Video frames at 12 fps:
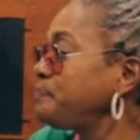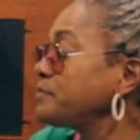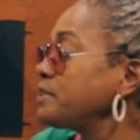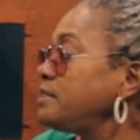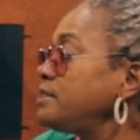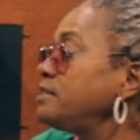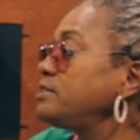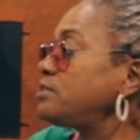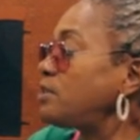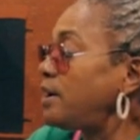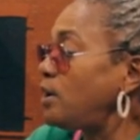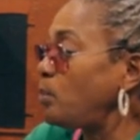Yeah.
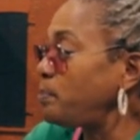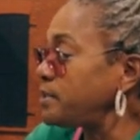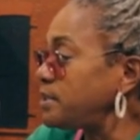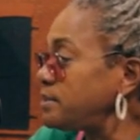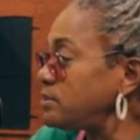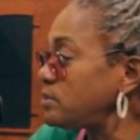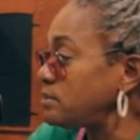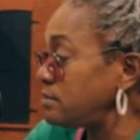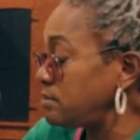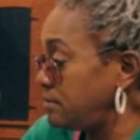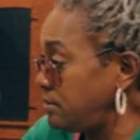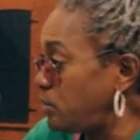So I opened in
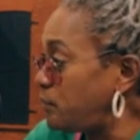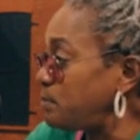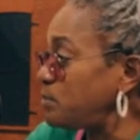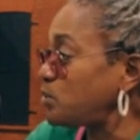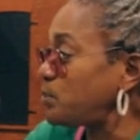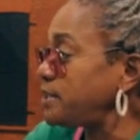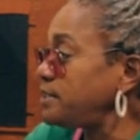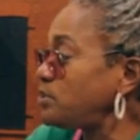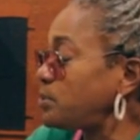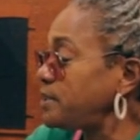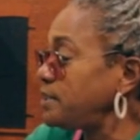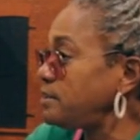November
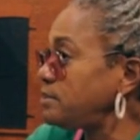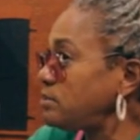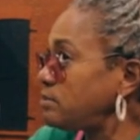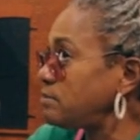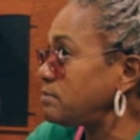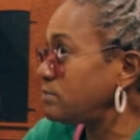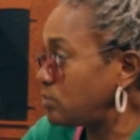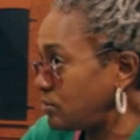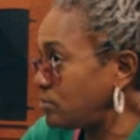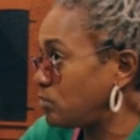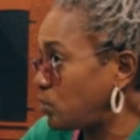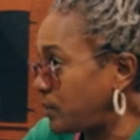2020.
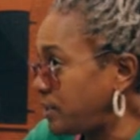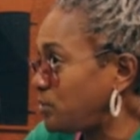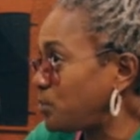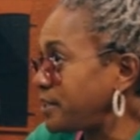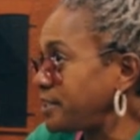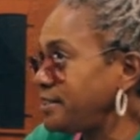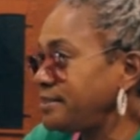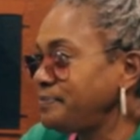2020.